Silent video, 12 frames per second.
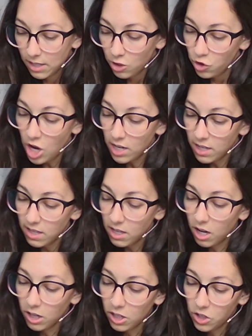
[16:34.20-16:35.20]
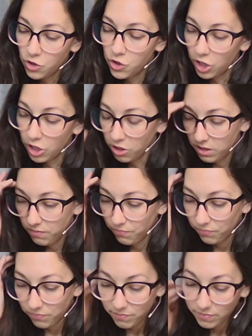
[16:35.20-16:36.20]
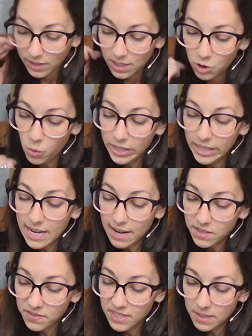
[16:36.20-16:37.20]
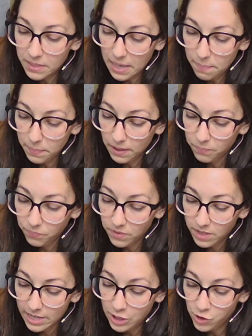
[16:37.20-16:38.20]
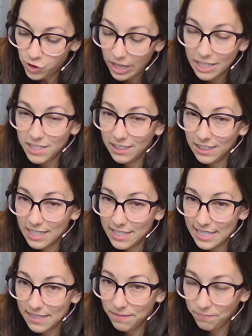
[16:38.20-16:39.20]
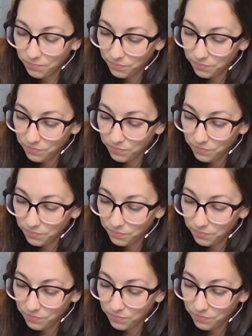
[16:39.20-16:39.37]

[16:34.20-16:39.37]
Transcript: Jonathan Harker's Journal, 29th of September, in train to London.